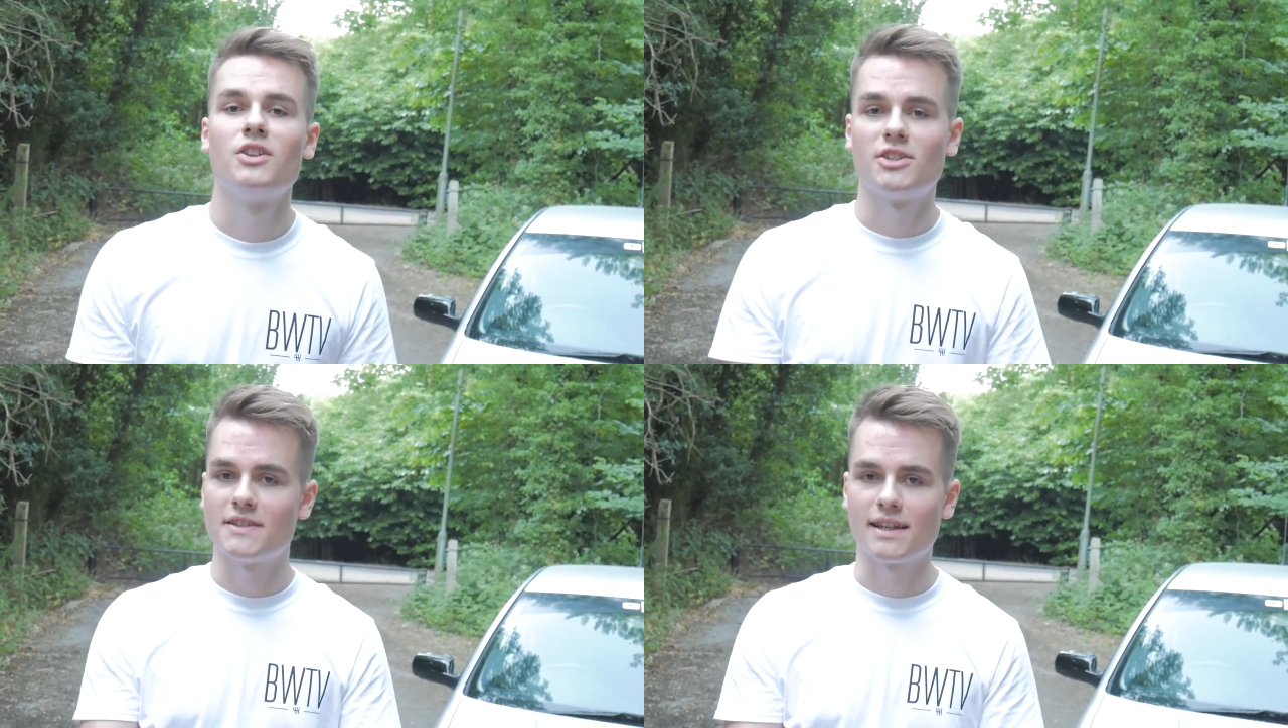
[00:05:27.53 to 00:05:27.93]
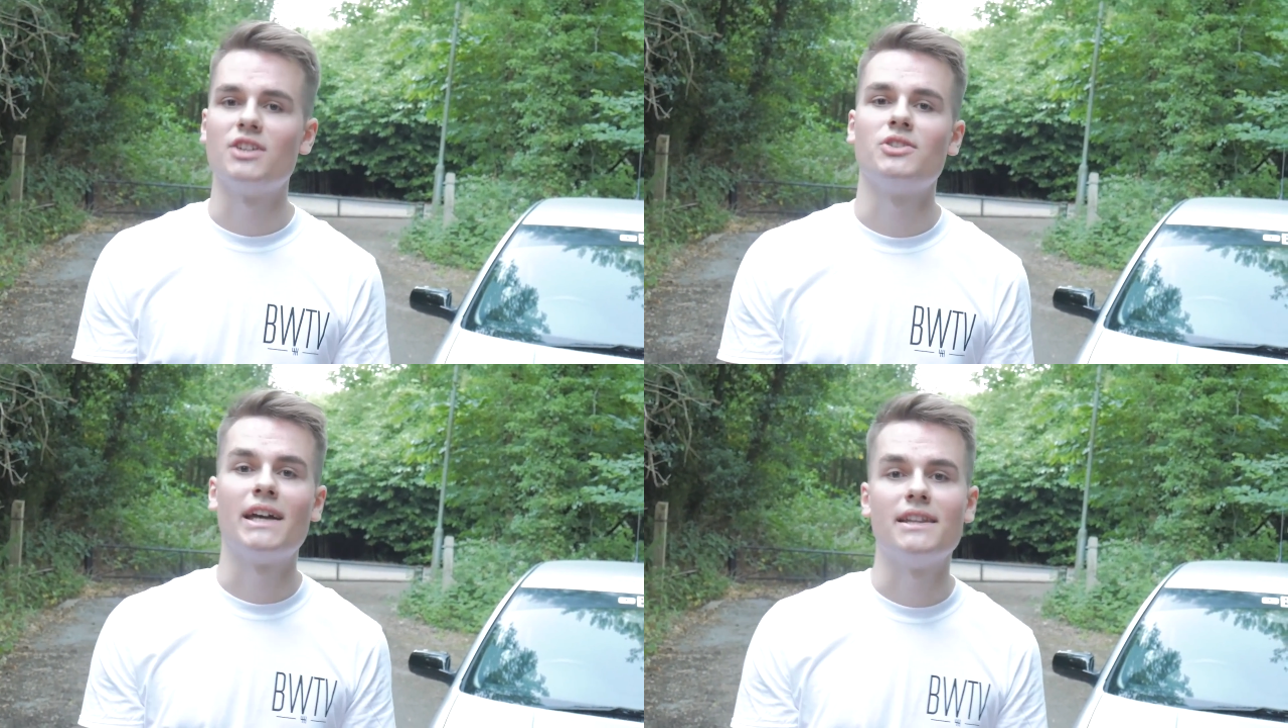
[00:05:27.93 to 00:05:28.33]
just in
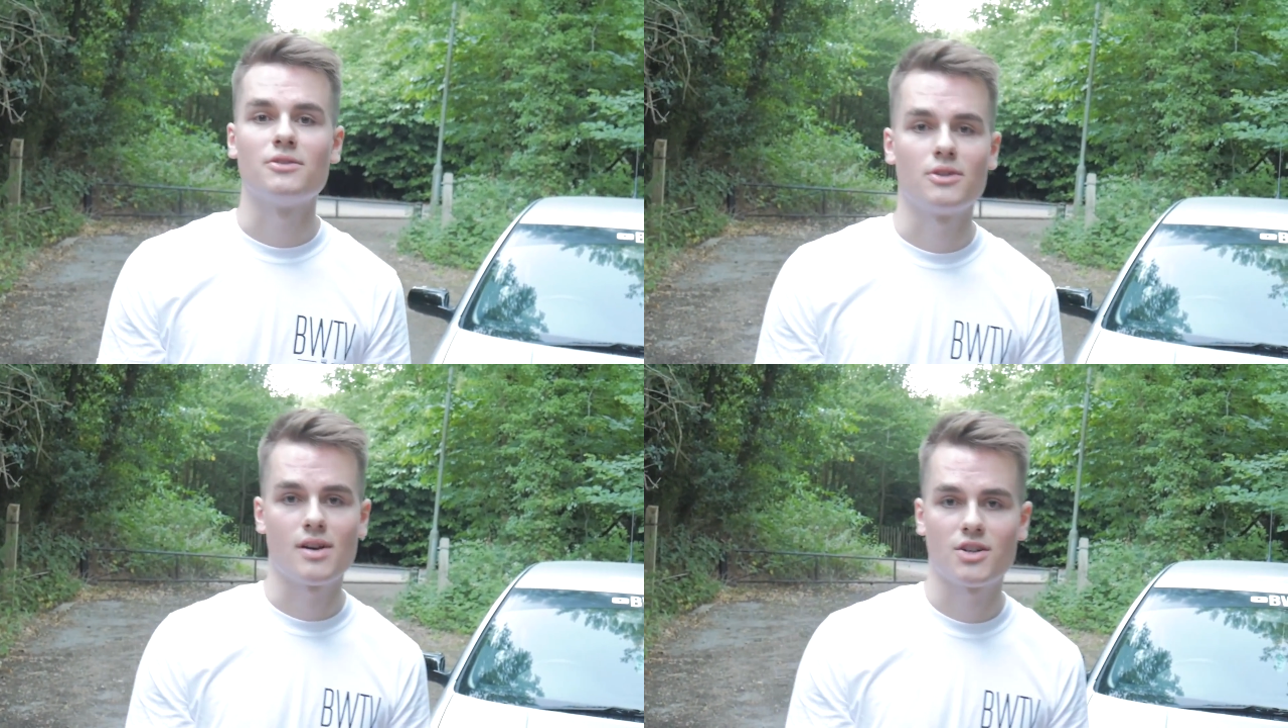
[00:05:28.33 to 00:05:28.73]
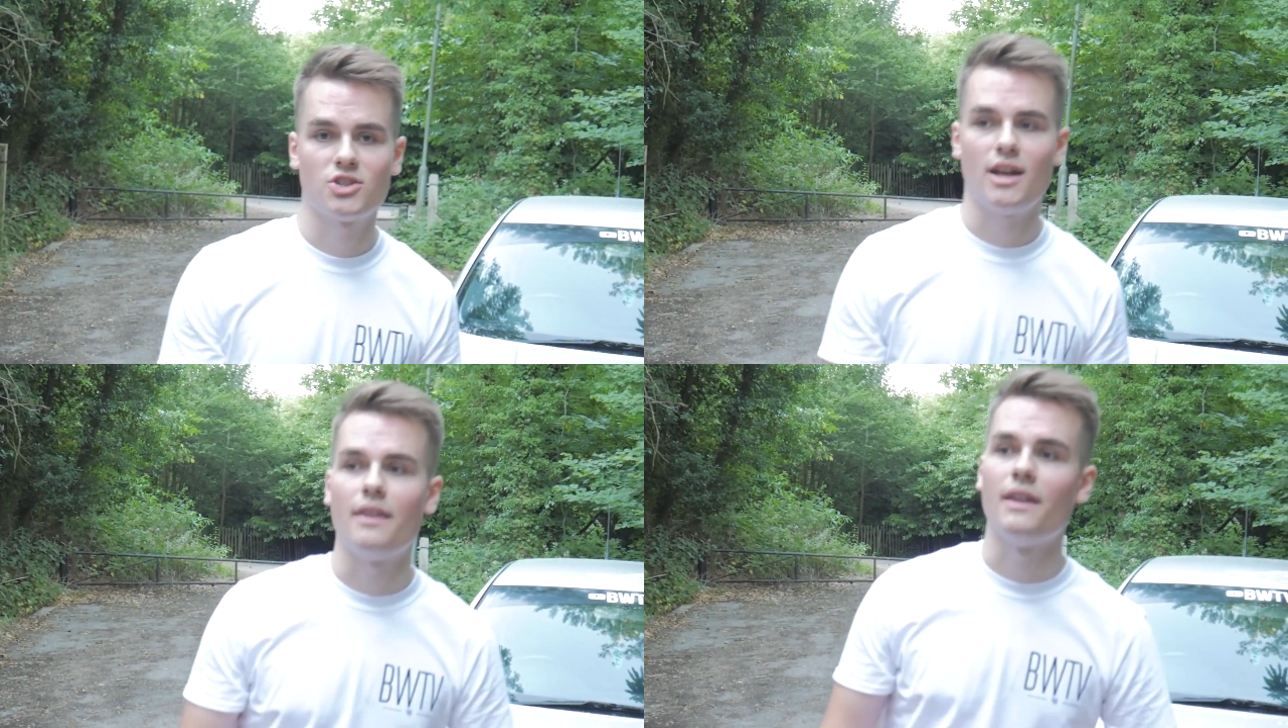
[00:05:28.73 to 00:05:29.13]
case you get into a
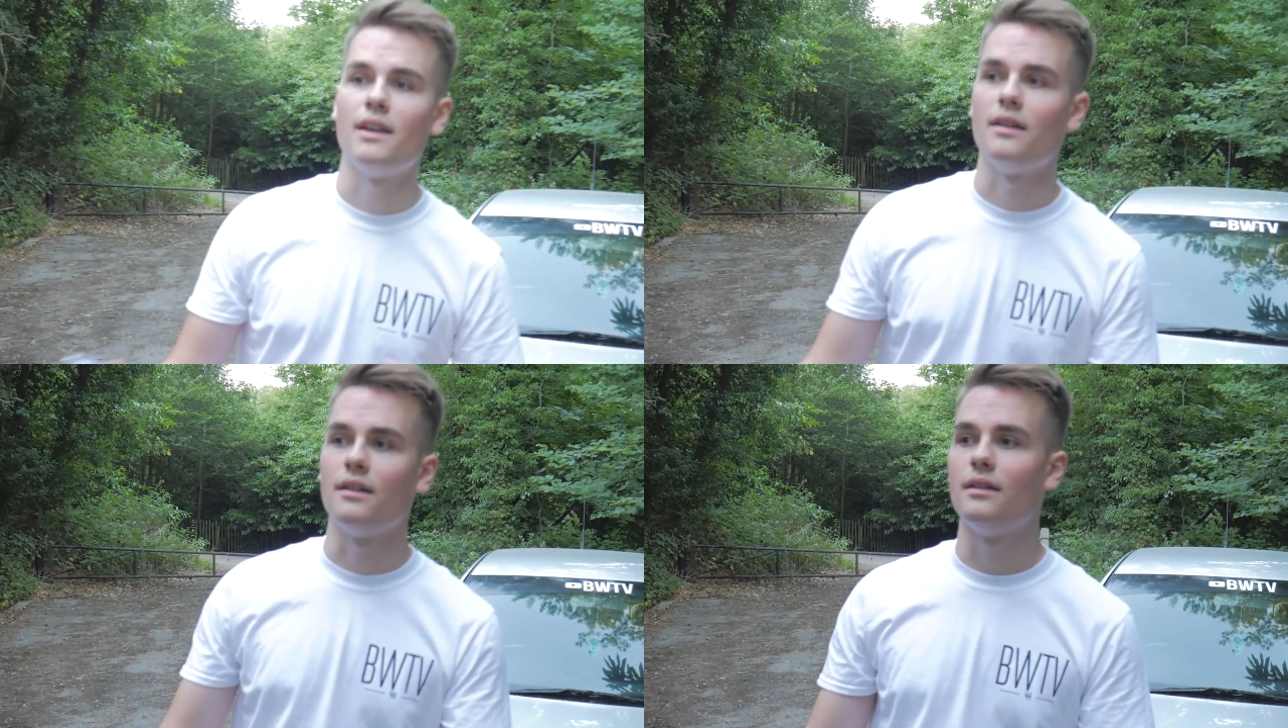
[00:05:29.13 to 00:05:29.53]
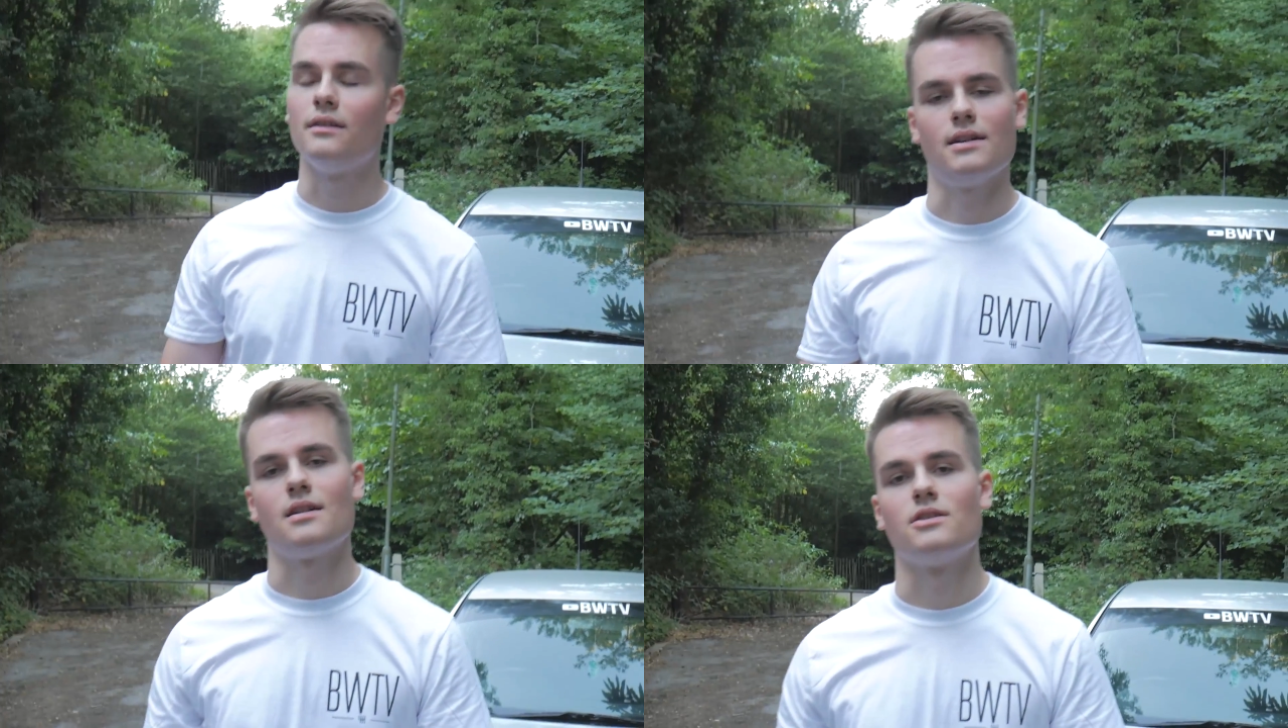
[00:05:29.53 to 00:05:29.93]
crash, and then,
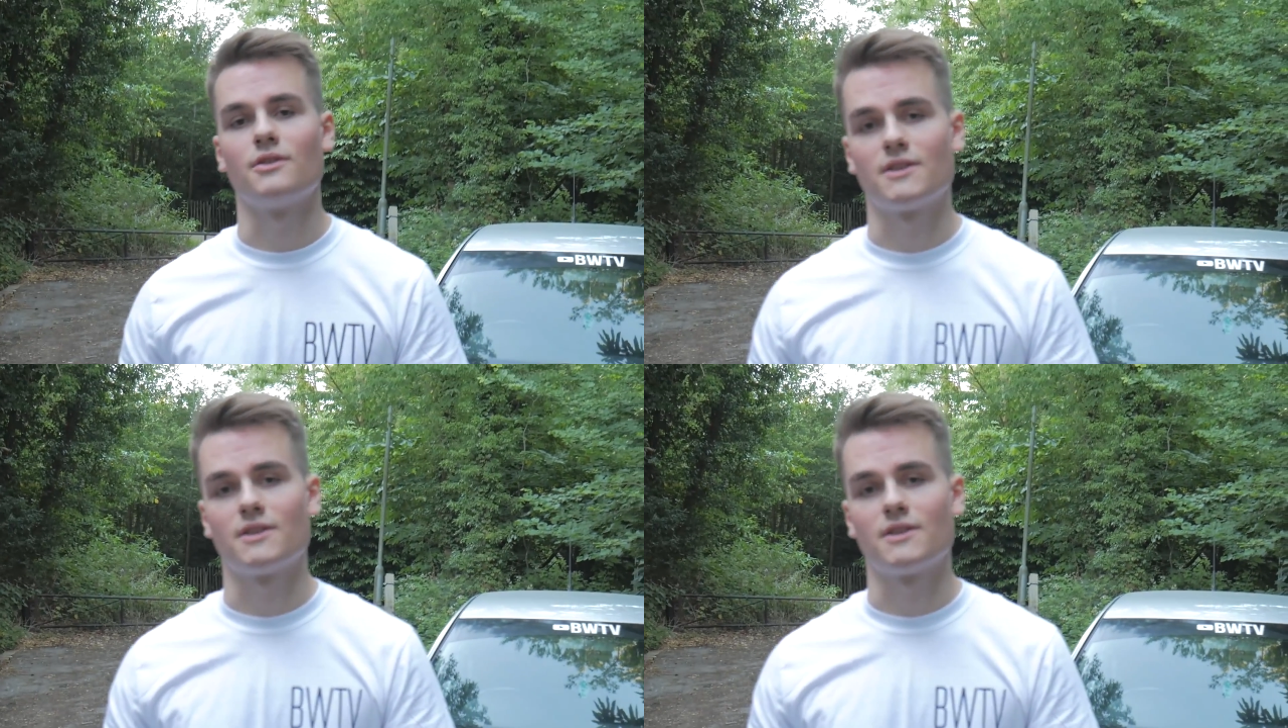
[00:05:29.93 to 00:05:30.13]
yeah, you're